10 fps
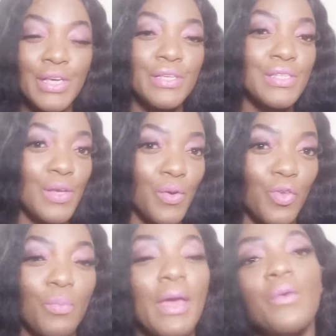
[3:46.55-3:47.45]
So
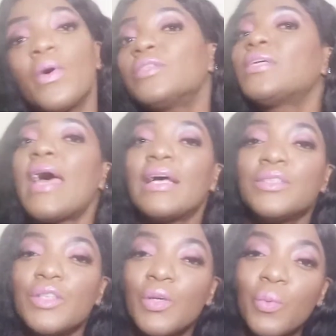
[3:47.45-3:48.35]
you may want to add
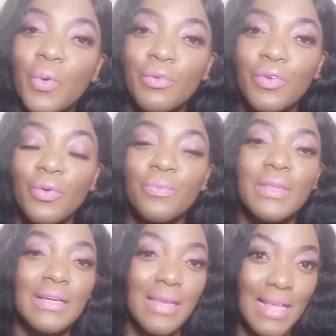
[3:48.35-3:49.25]
to your wardrobe
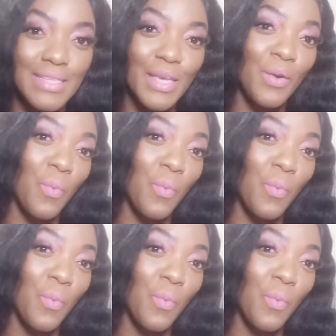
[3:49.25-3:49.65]
the classic